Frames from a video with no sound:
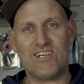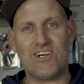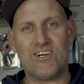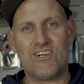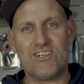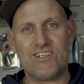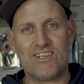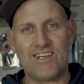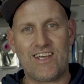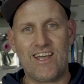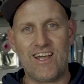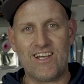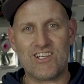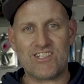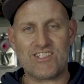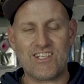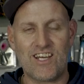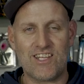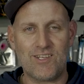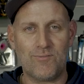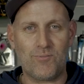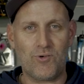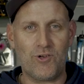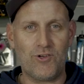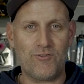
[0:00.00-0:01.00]
go and catch
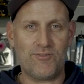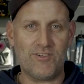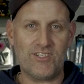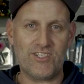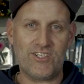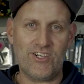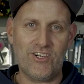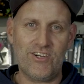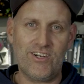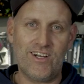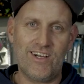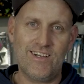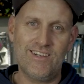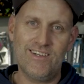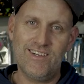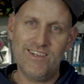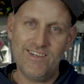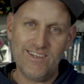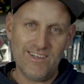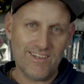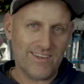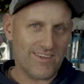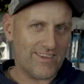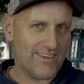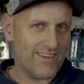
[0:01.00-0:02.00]
southern bluefin tuna.
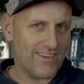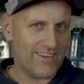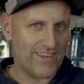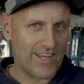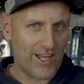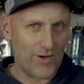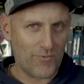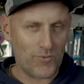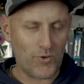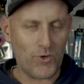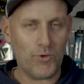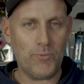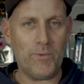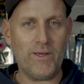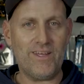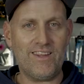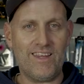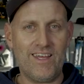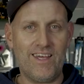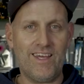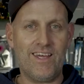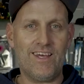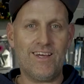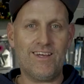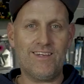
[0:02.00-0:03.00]
They will be
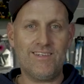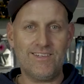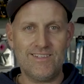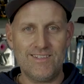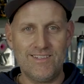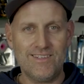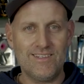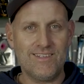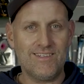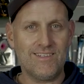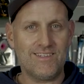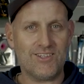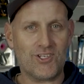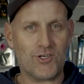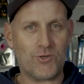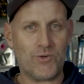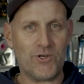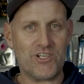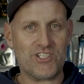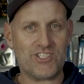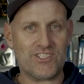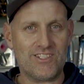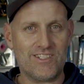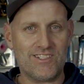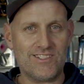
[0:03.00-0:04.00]
there. The
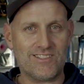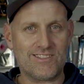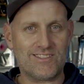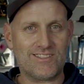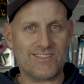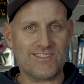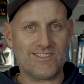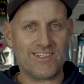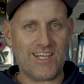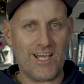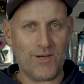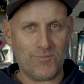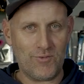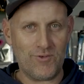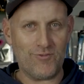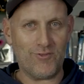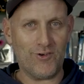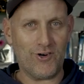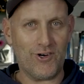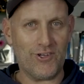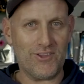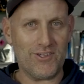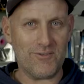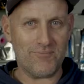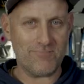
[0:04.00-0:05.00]
question is, can we
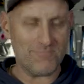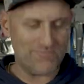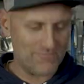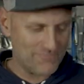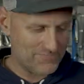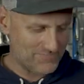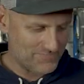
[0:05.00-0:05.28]
find them?